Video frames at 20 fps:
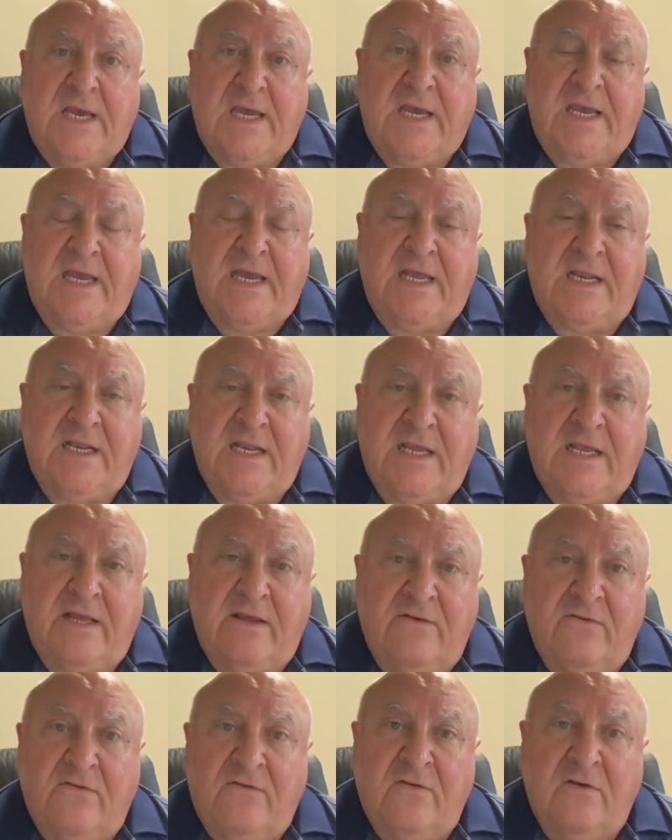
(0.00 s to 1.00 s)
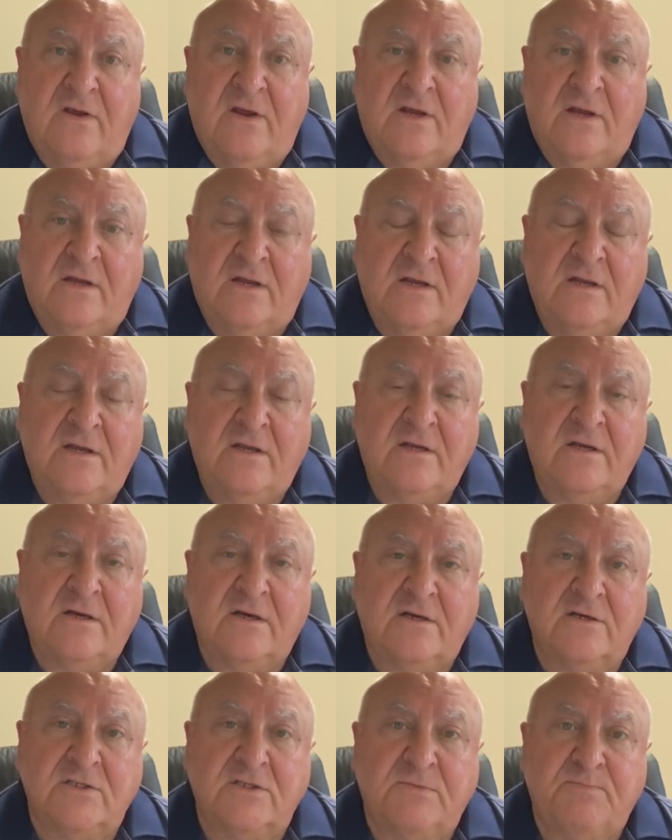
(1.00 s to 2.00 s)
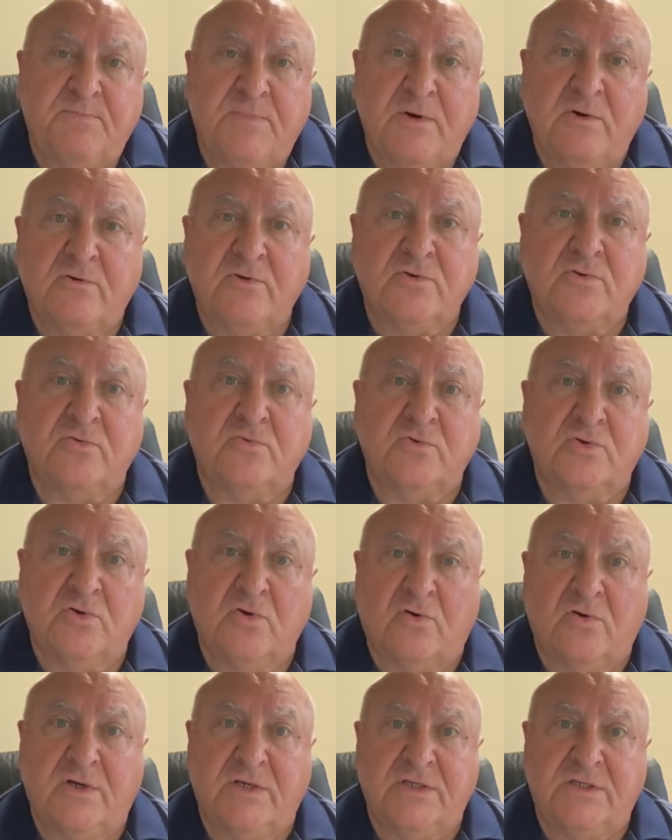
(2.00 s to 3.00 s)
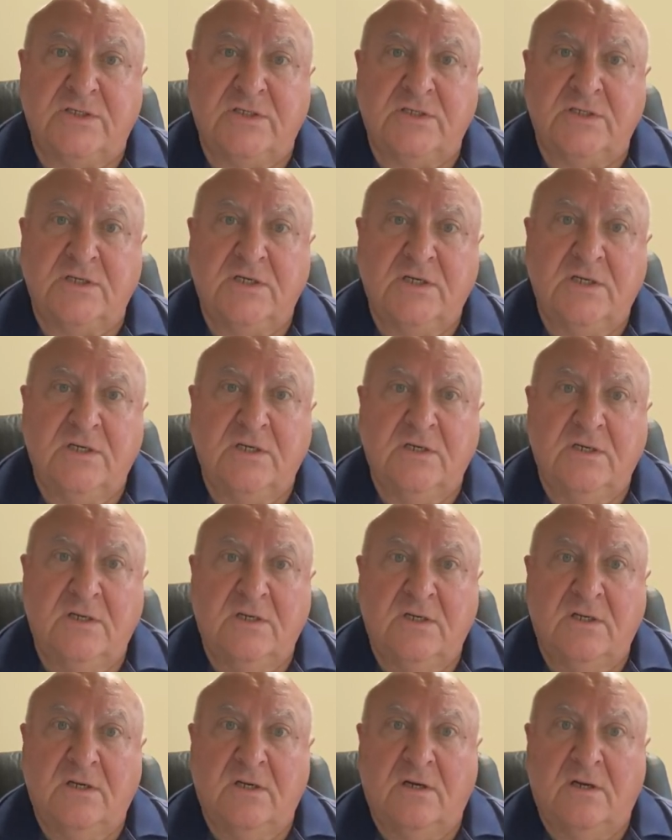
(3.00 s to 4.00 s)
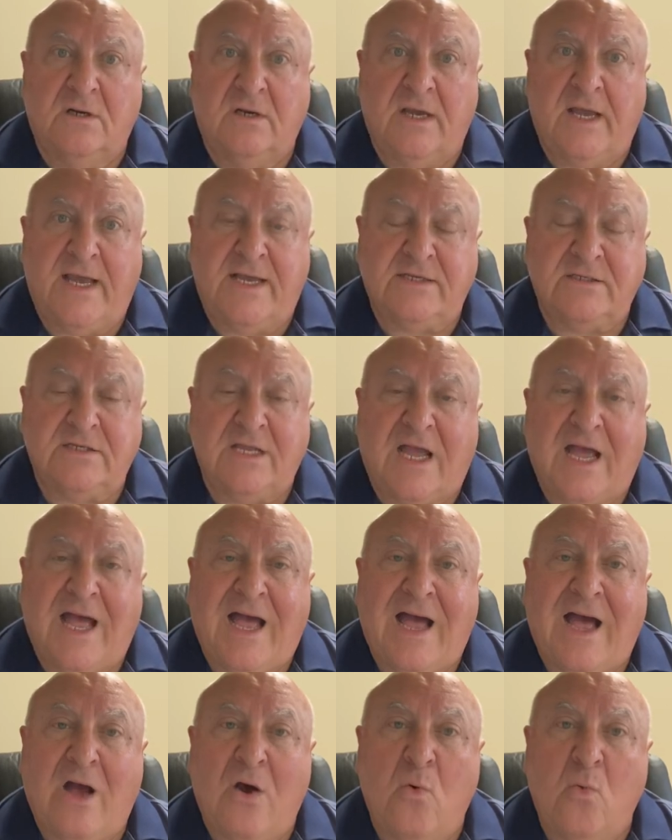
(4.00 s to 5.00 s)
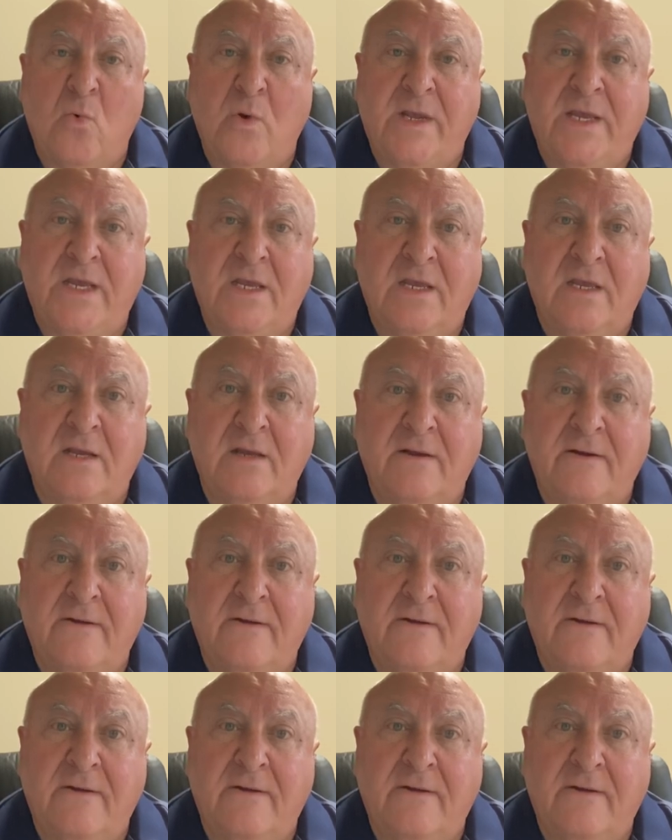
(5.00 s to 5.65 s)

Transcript: It is a spiritual choice as to how we